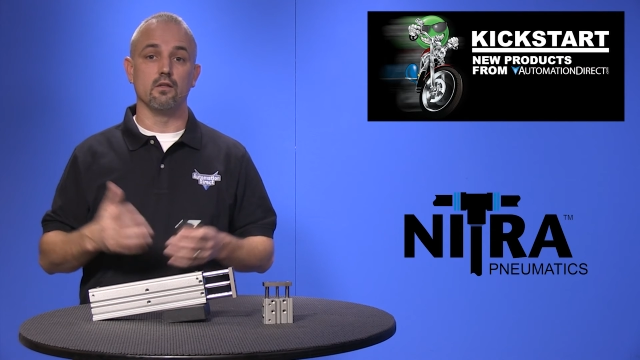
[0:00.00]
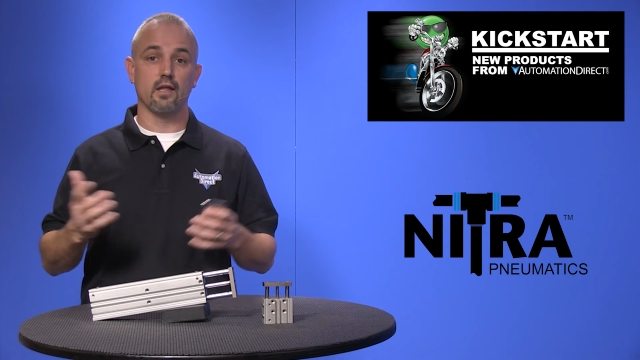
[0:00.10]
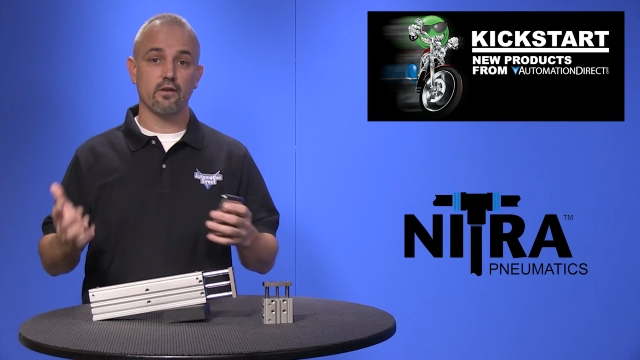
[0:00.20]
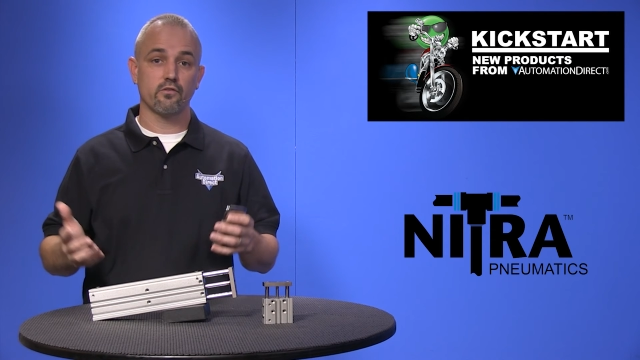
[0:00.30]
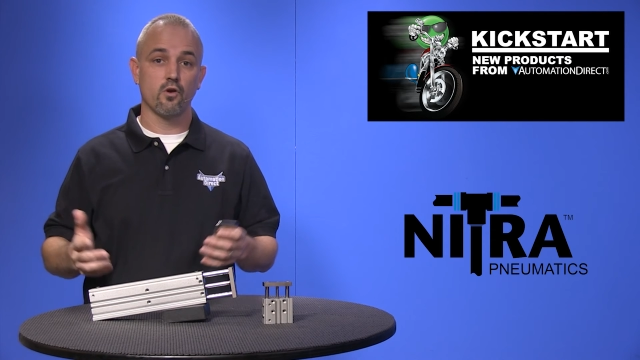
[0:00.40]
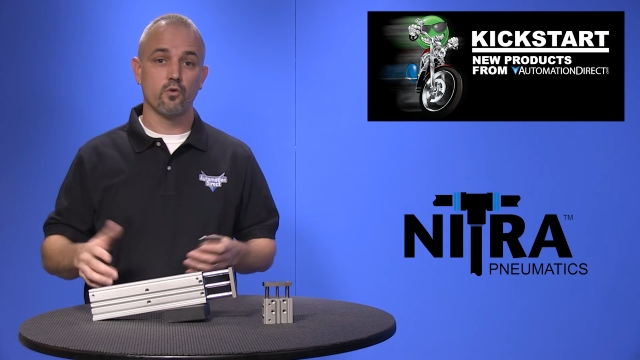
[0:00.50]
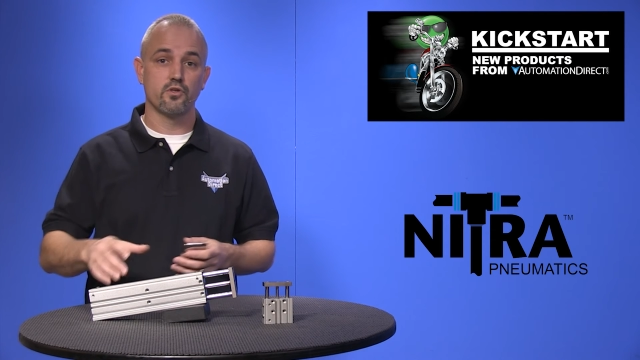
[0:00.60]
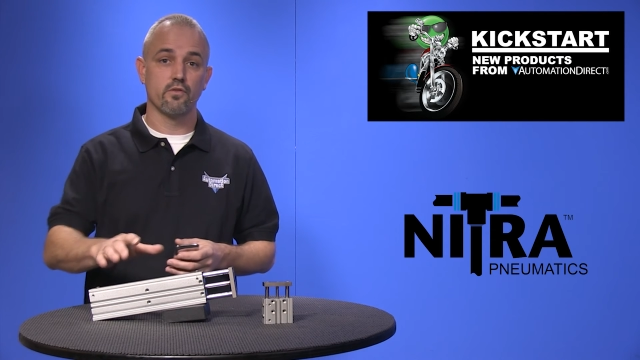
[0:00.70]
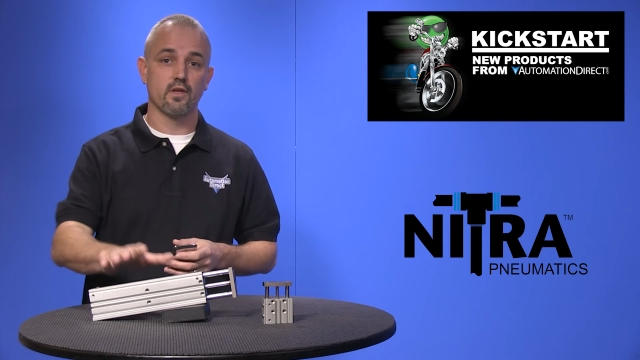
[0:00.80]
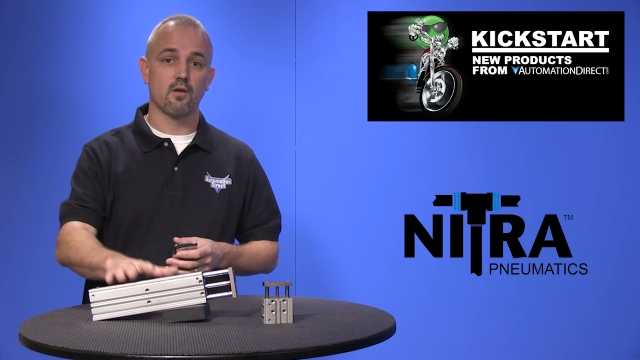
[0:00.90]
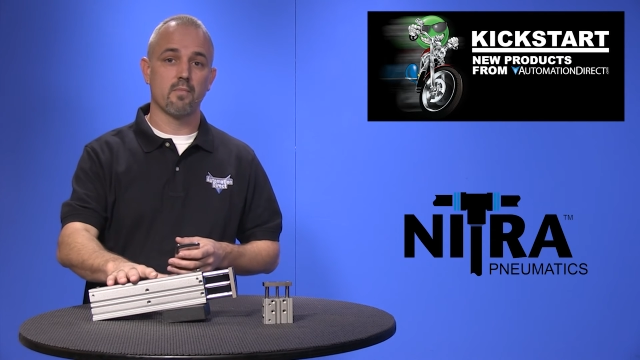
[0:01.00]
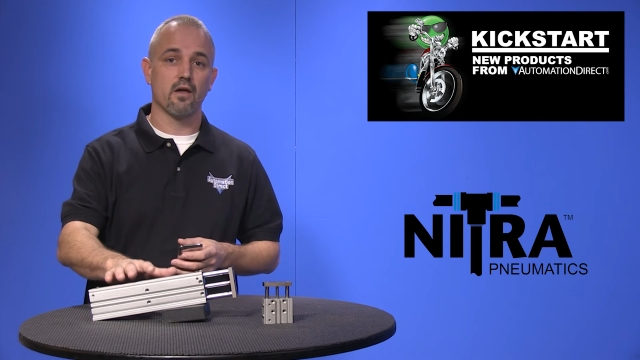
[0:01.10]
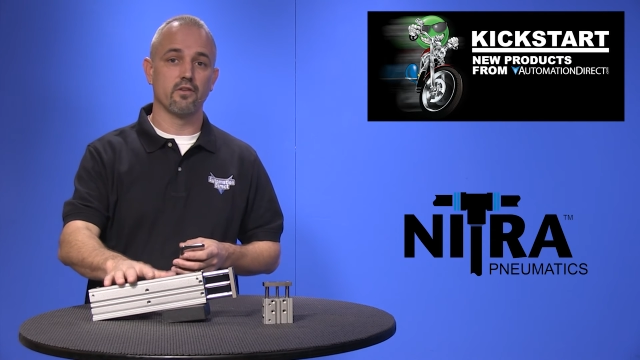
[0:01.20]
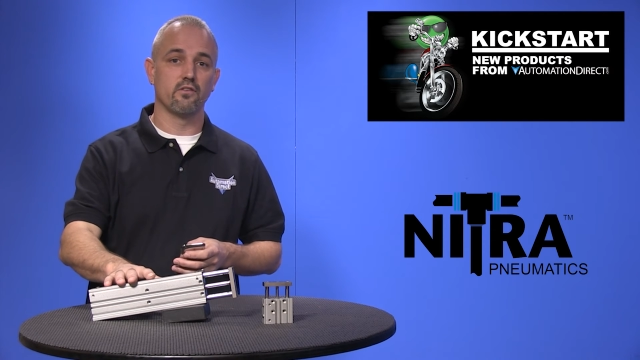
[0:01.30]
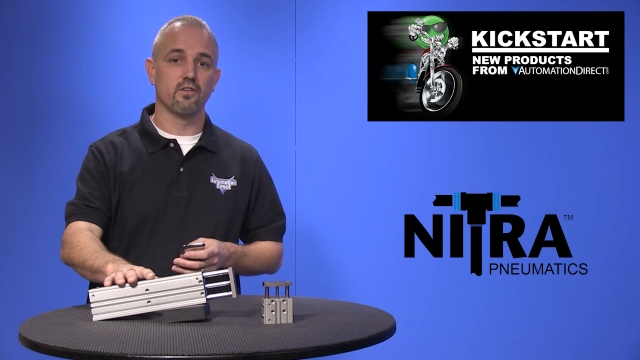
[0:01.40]
let us know what you think
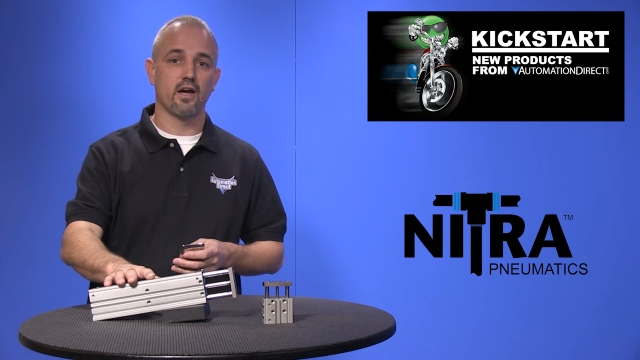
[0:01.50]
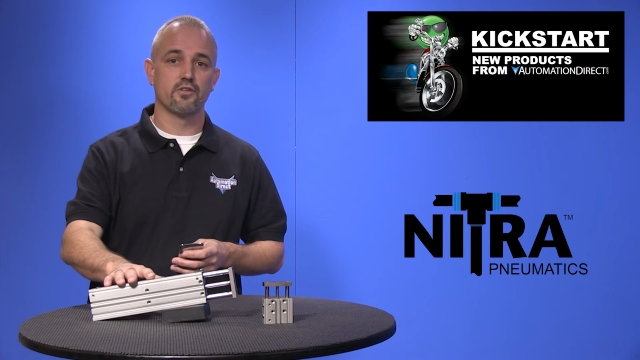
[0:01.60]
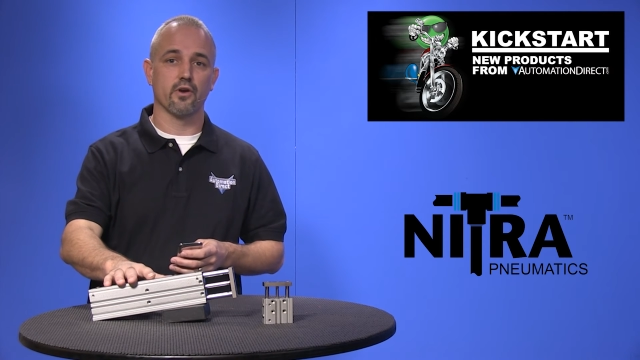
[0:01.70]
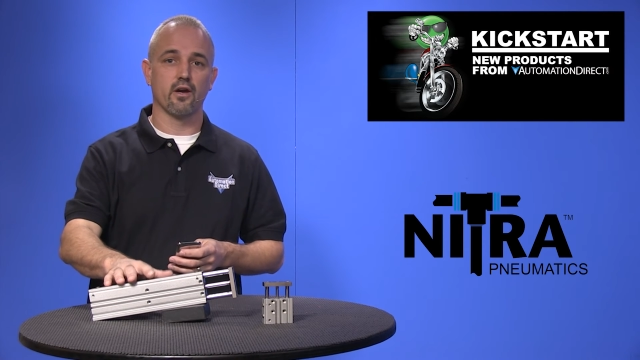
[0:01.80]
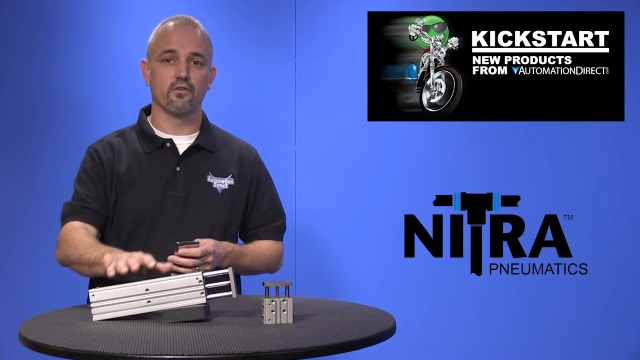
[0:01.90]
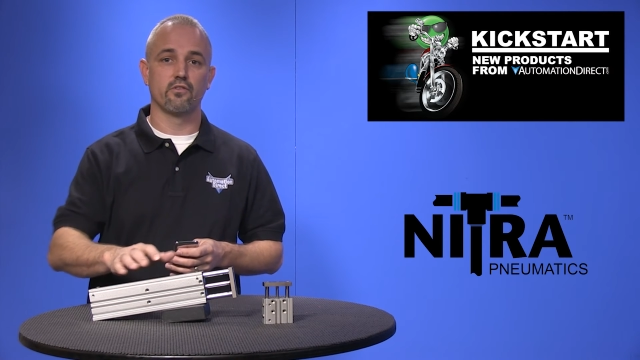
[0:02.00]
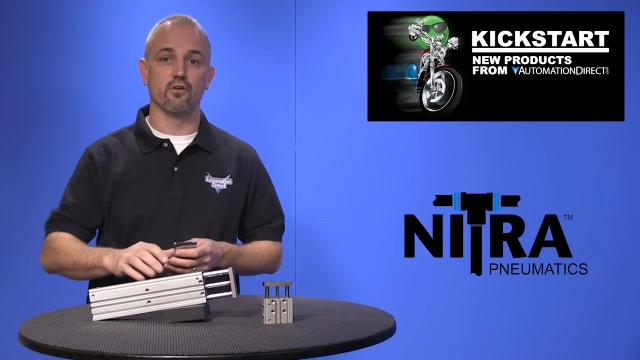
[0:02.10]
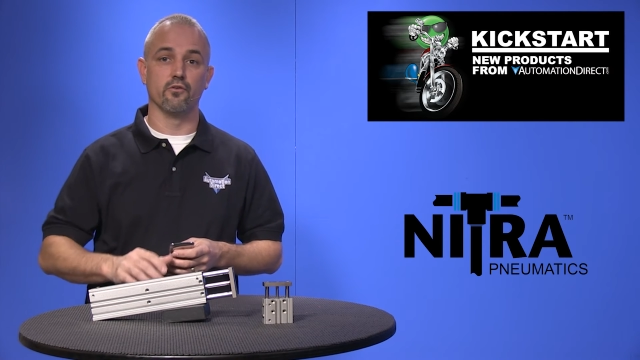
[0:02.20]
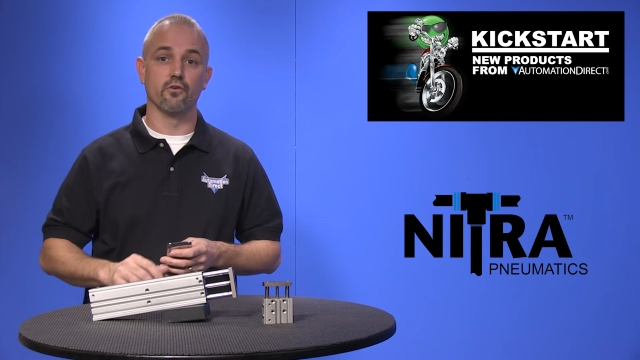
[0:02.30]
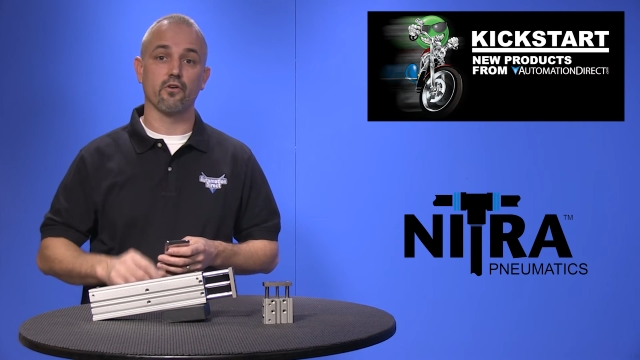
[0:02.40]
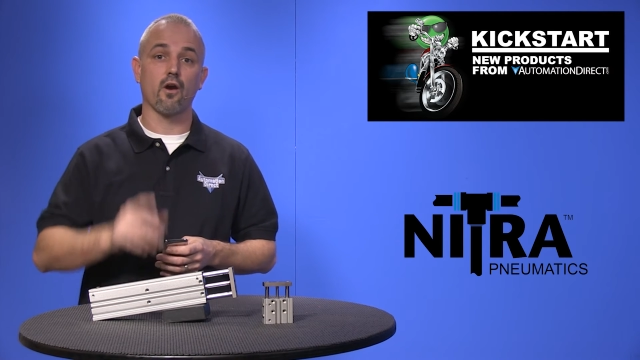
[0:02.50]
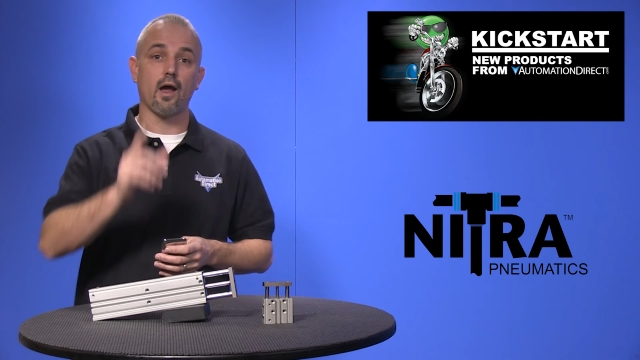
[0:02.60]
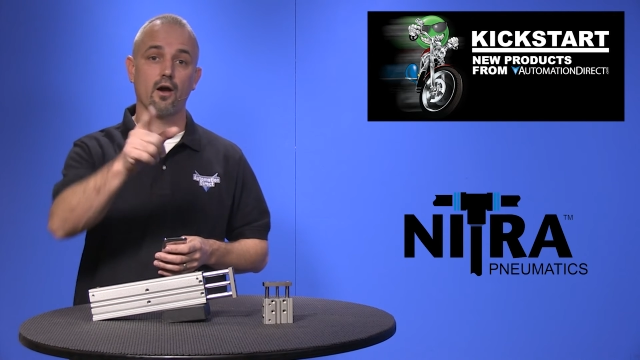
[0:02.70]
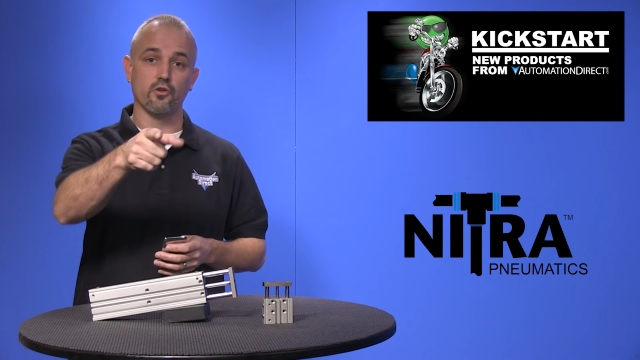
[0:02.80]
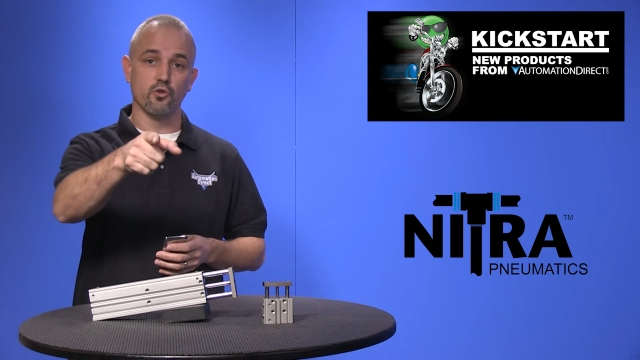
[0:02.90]
about these Nitra air cylinders or
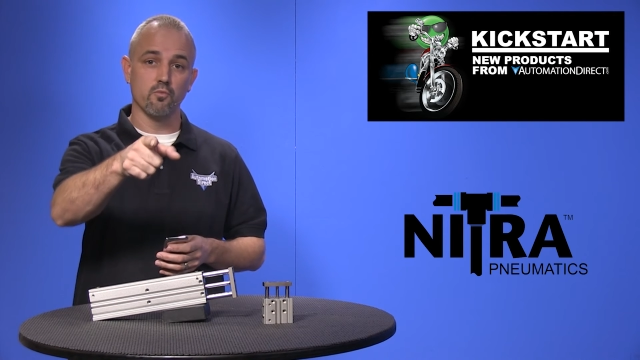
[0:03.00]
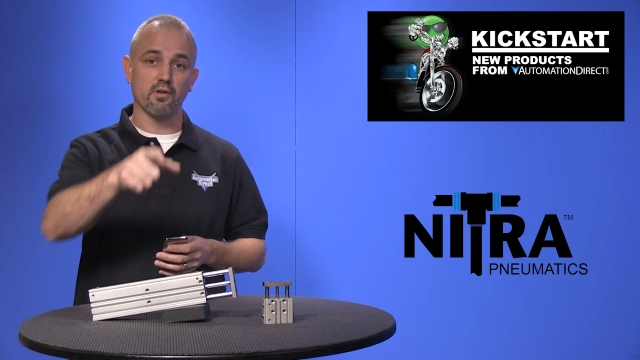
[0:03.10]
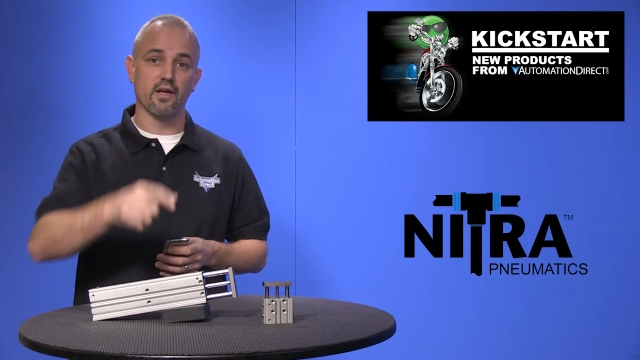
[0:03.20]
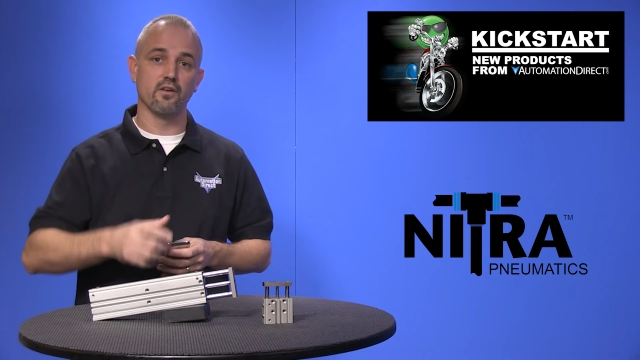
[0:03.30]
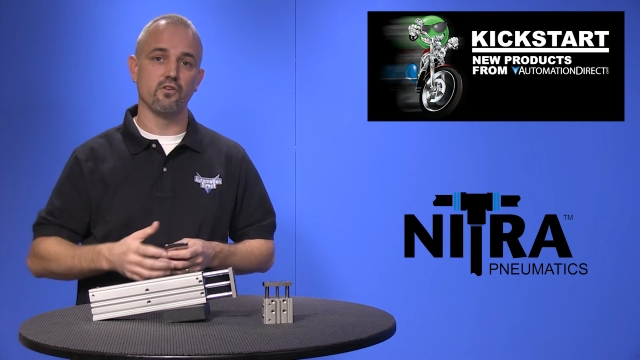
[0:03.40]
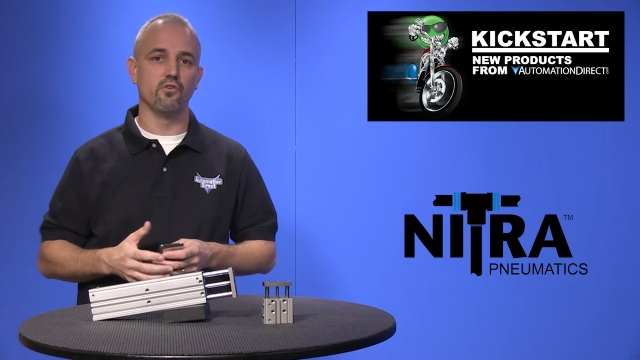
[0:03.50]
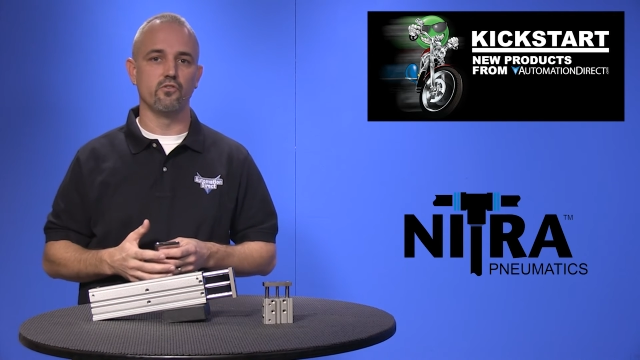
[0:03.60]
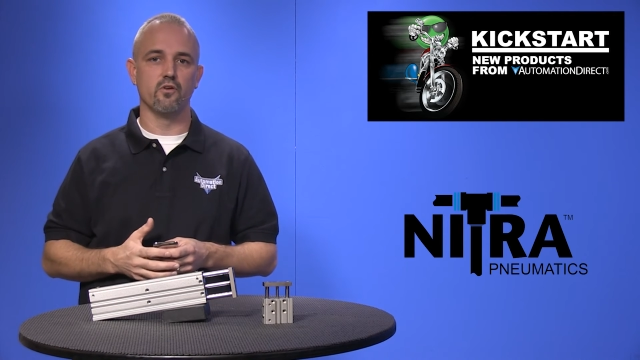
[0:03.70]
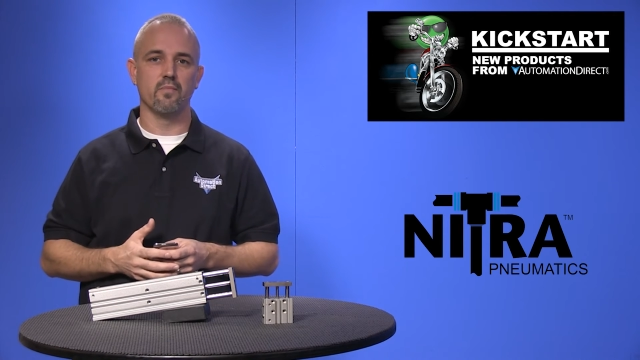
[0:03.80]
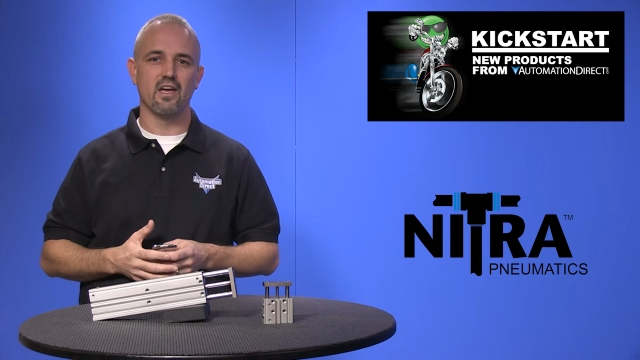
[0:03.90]
how you plan to use them